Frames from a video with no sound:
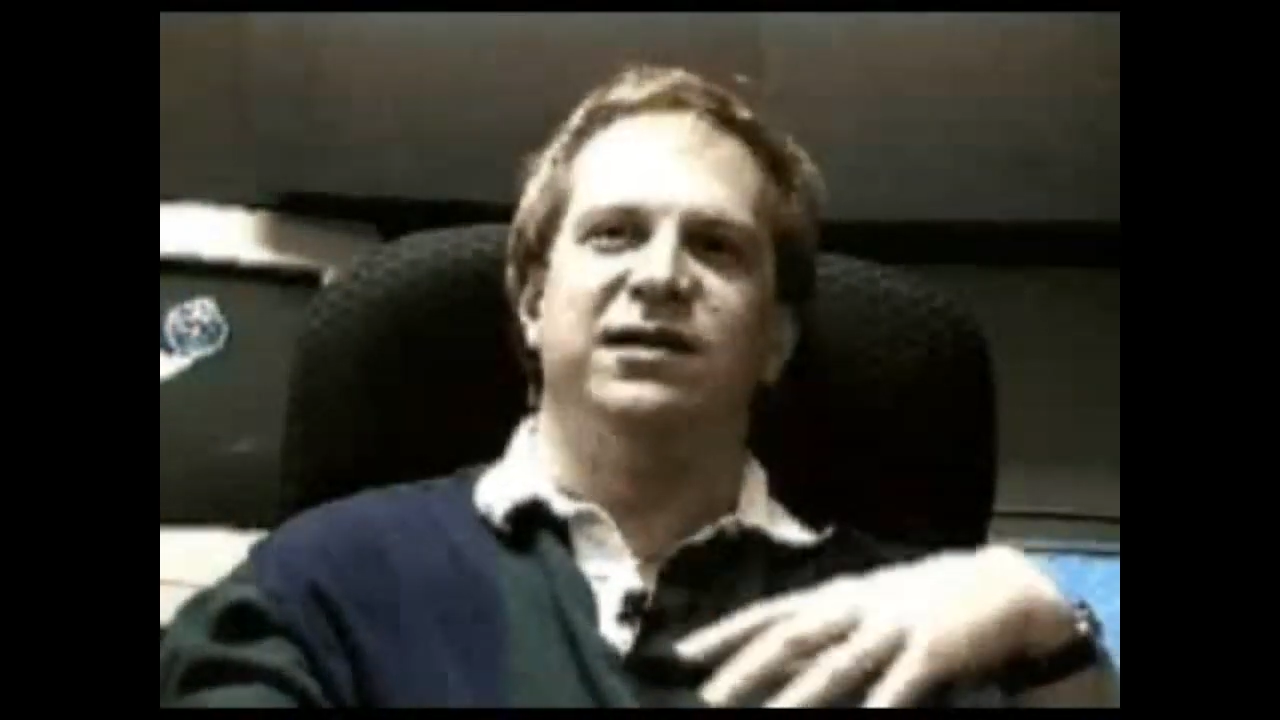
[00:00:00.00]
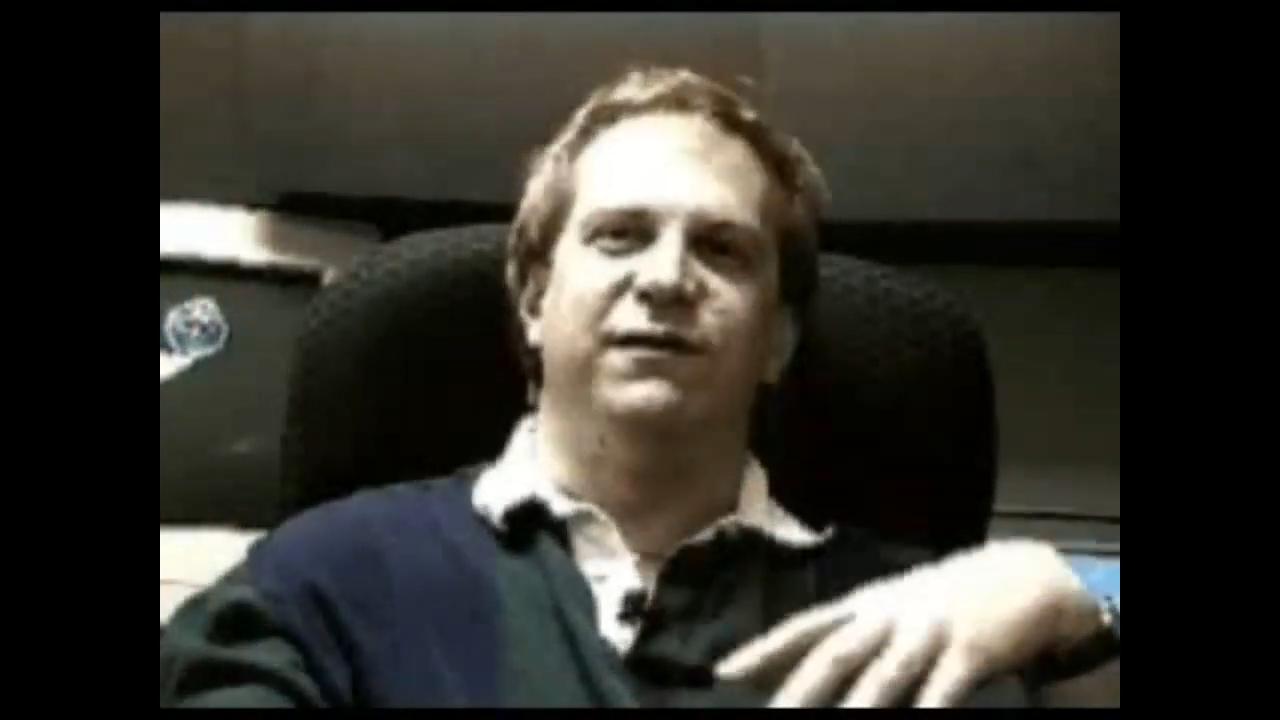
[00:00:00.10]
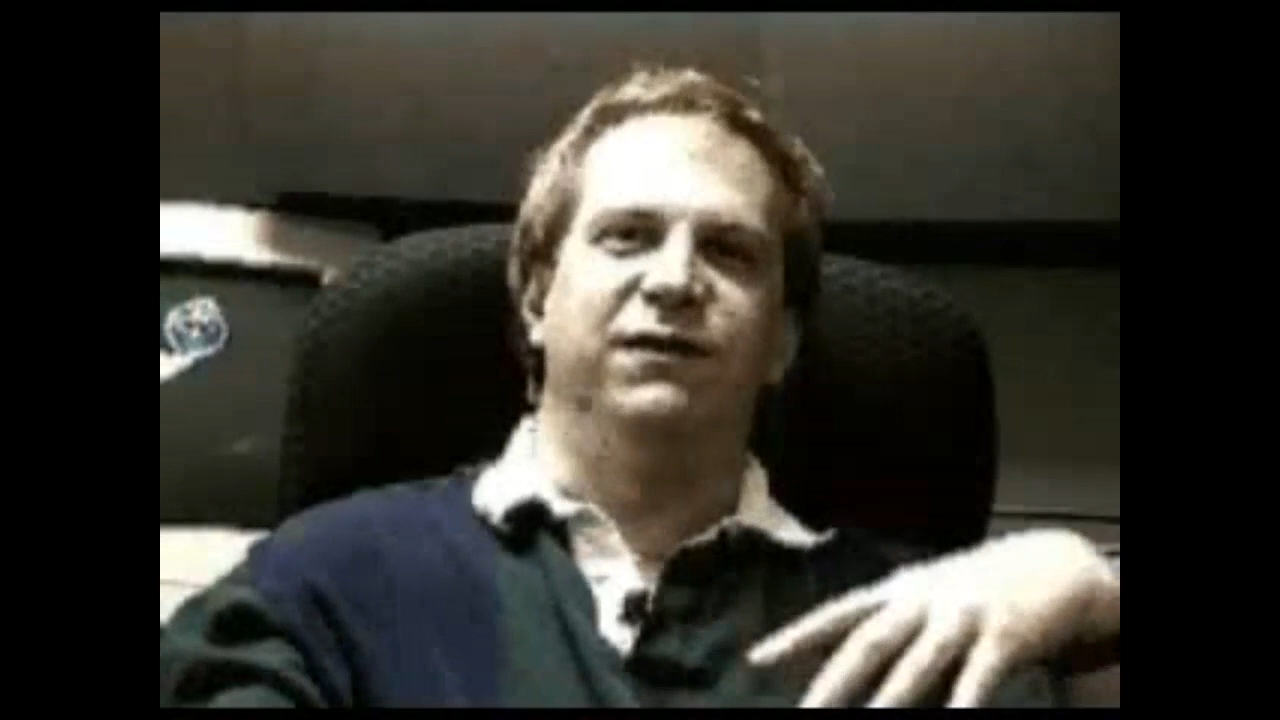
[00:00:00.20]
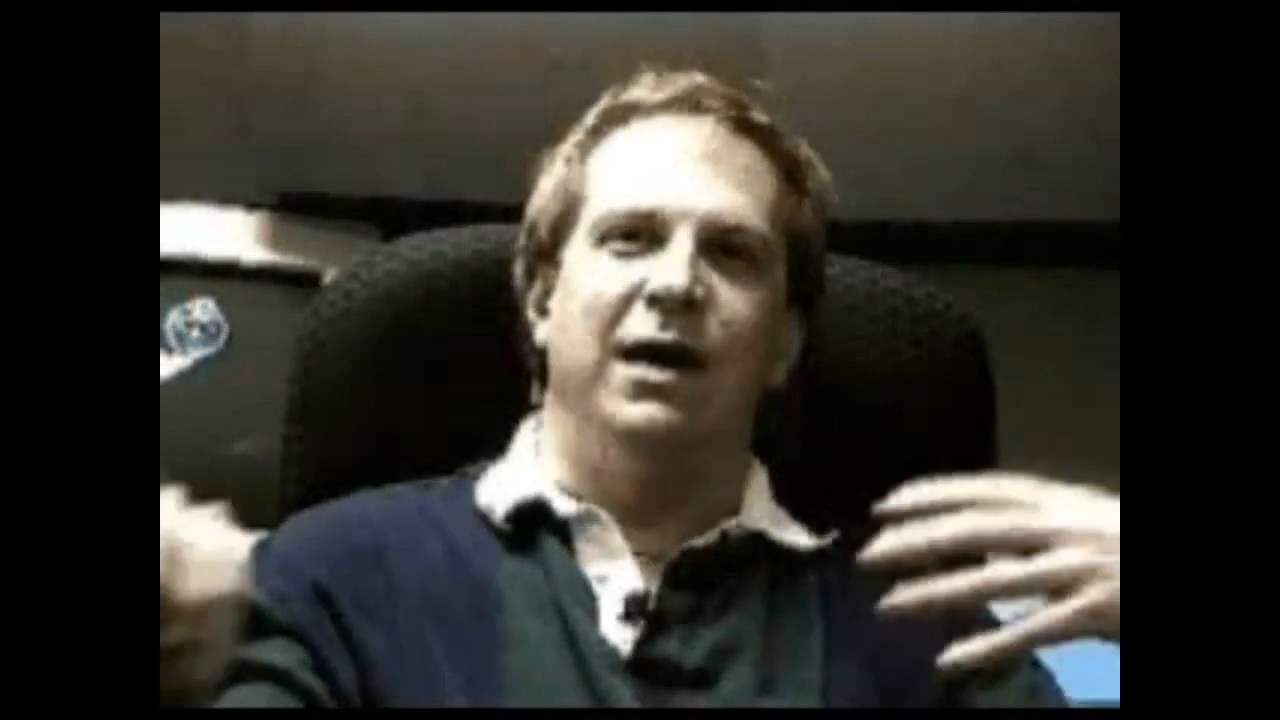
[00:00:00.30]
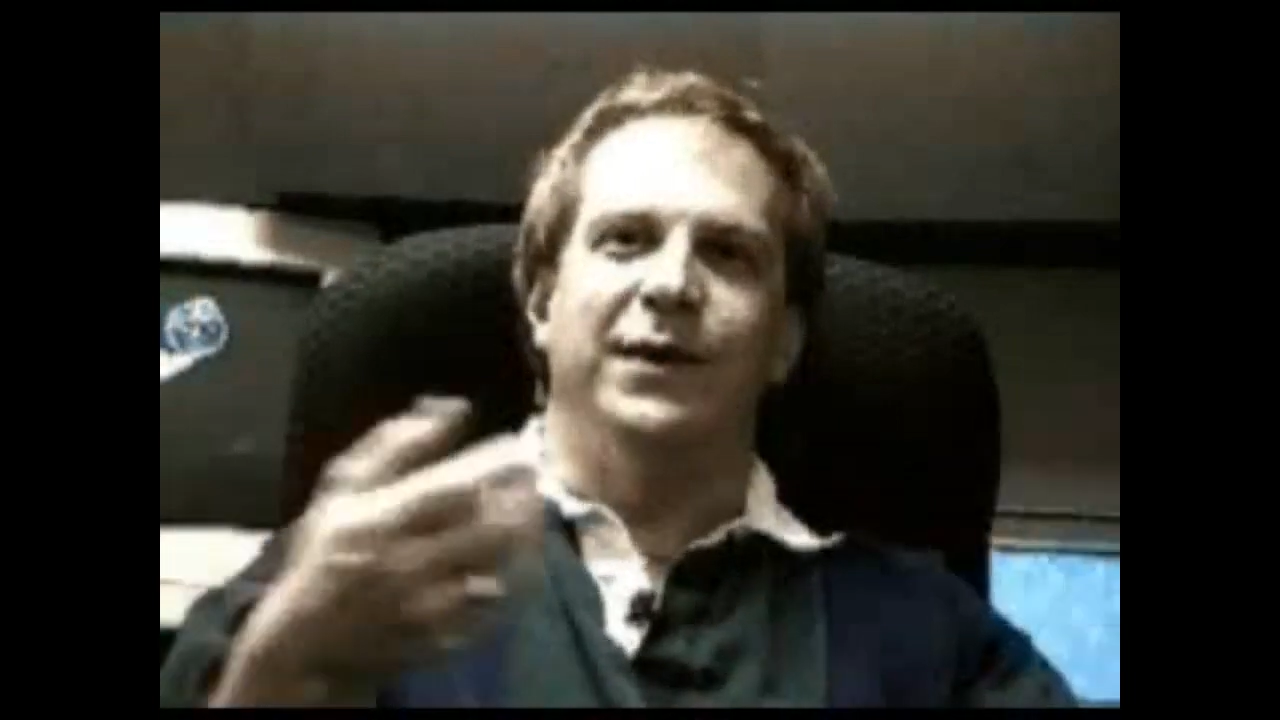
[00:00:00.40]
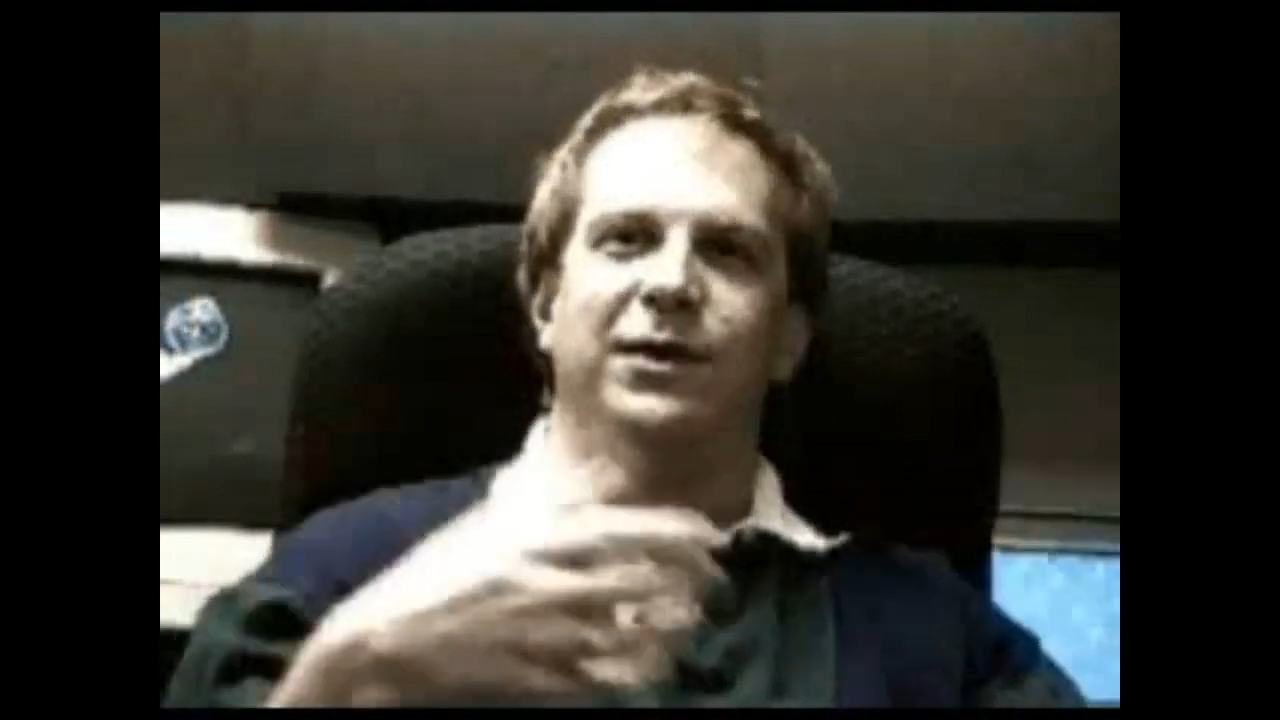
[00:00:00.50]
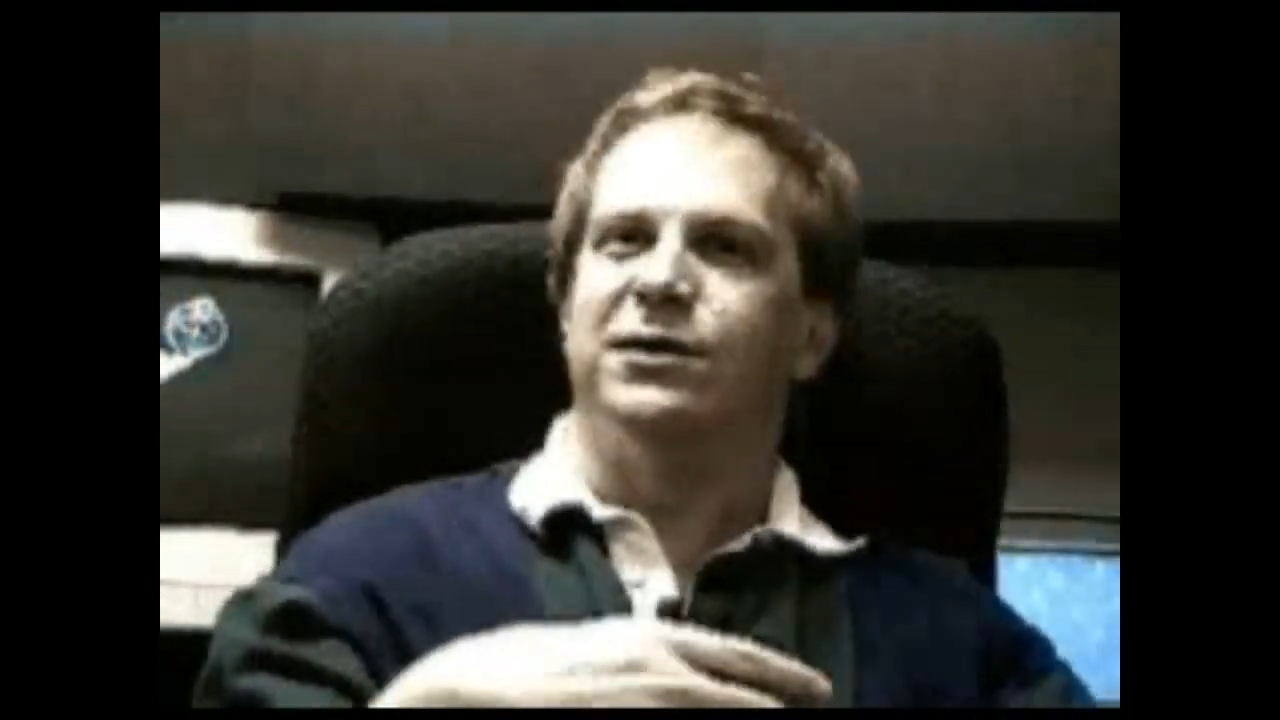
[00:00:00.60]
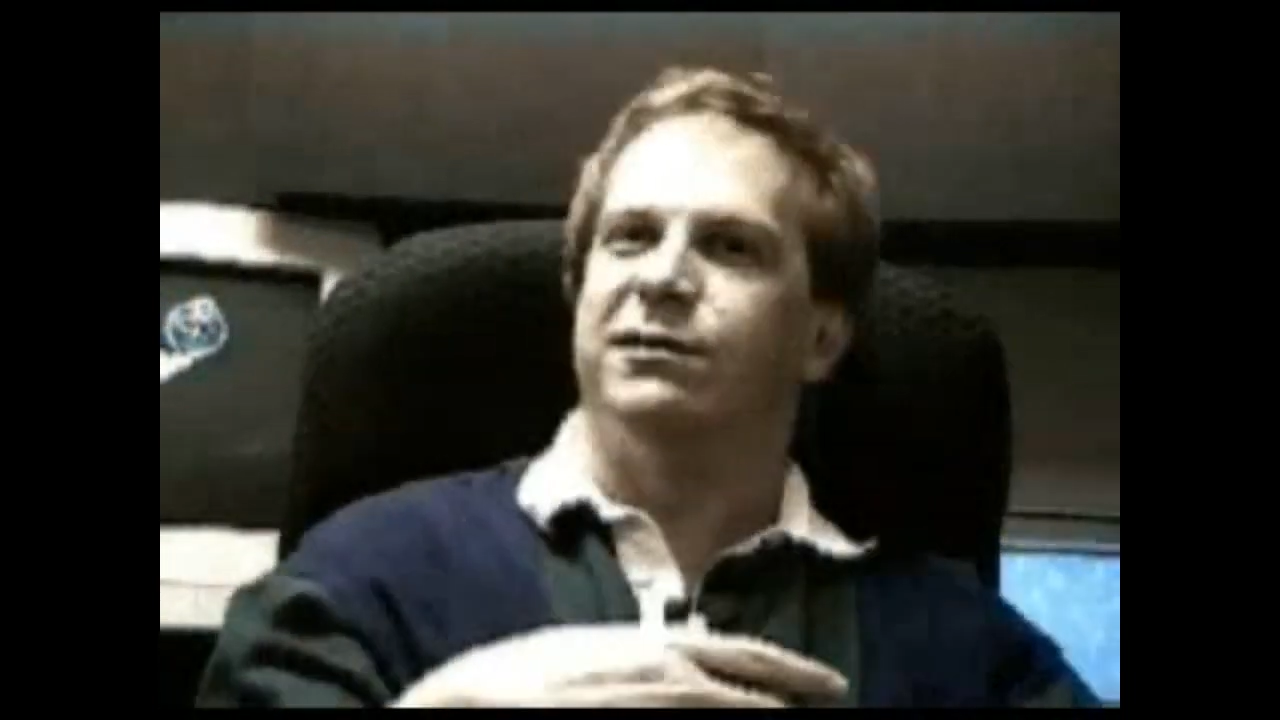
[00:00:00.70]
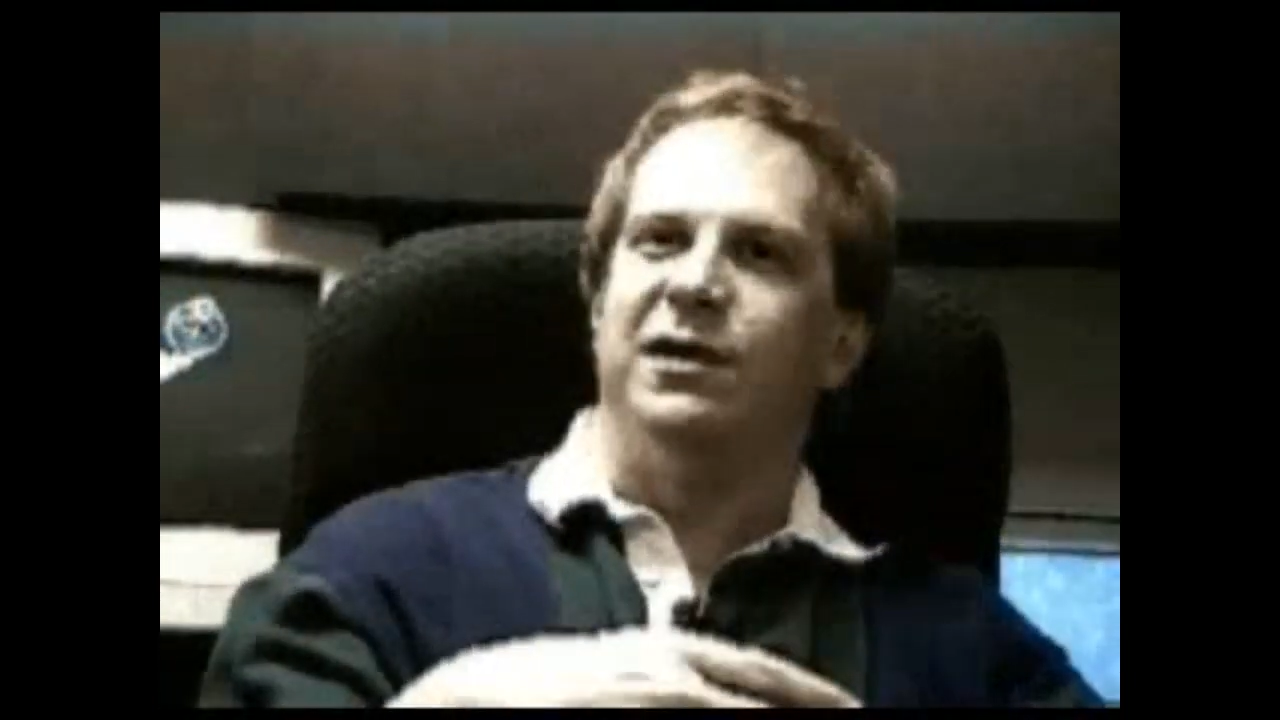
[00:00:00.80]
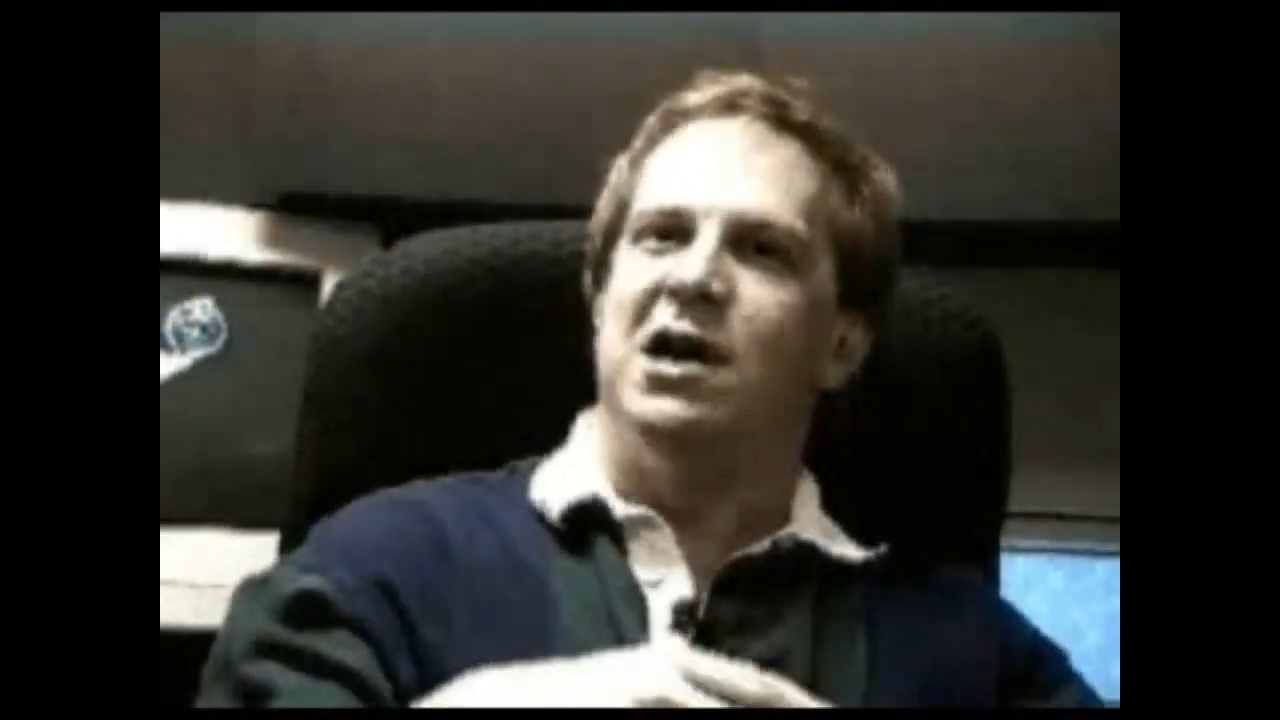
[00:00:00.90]
the floppy
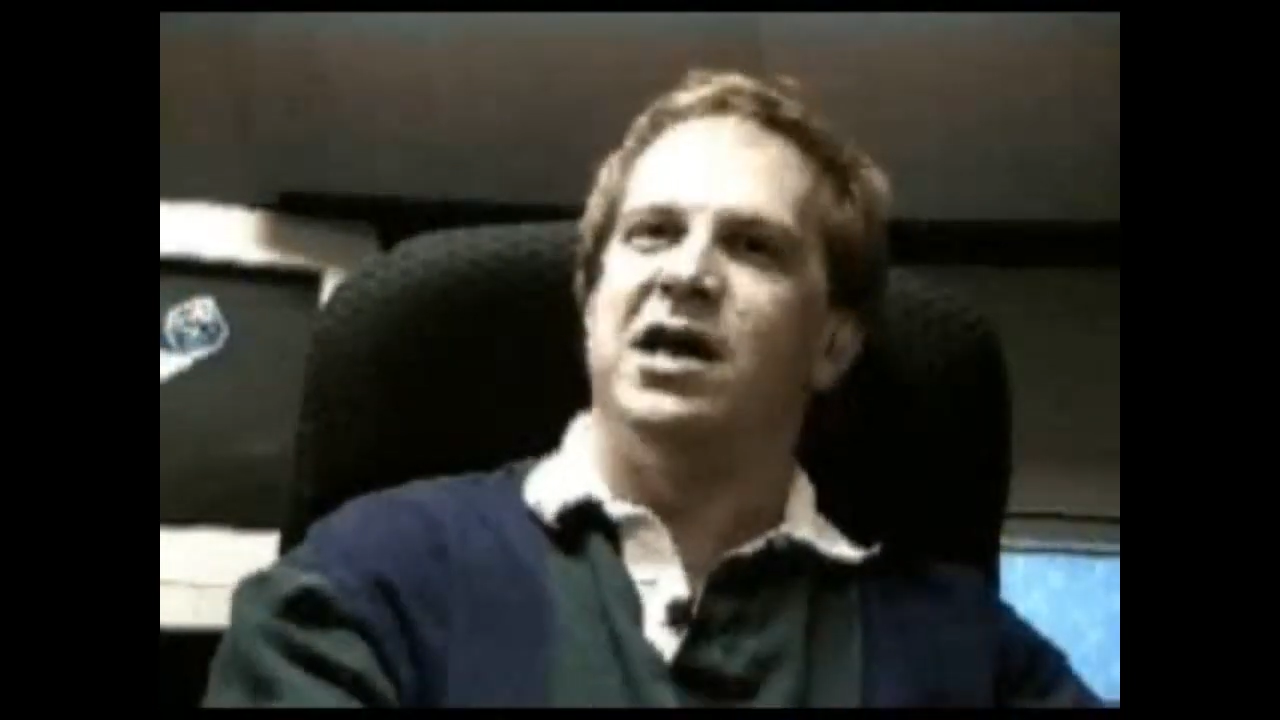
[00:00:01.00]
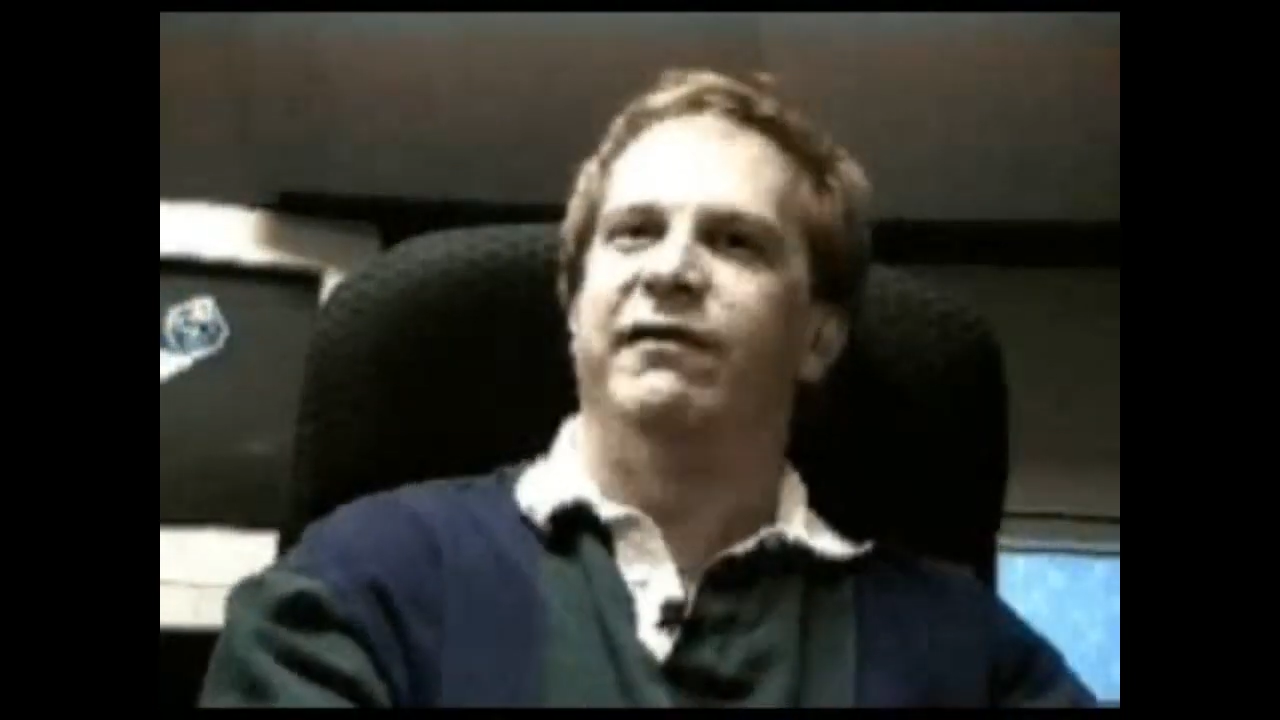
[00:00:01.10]
user for not